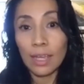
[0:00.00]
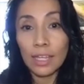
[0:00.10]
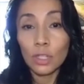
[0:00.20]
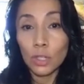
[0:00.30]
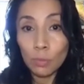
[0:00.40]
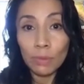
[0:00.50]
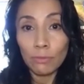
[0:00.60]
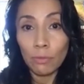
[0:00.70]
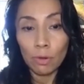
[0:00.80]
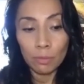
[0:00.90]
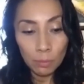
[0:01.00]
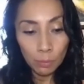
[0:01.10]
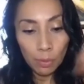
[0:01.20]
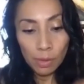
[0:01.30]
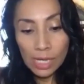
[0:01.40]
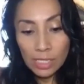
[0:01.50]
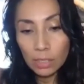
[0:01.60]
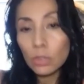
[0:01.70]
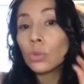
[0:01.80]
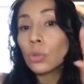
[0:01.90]
in human form,
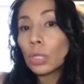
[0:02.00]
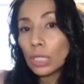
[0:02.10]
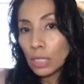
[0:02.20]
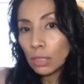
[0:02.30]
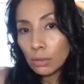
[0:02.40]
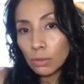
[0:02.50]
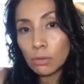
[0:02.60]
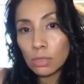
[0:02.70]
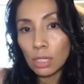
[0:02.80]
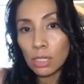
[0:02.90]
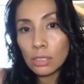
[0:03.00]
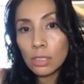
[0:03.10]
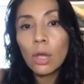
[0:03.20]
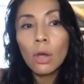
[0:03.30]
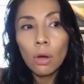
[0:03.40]
present to hear those things,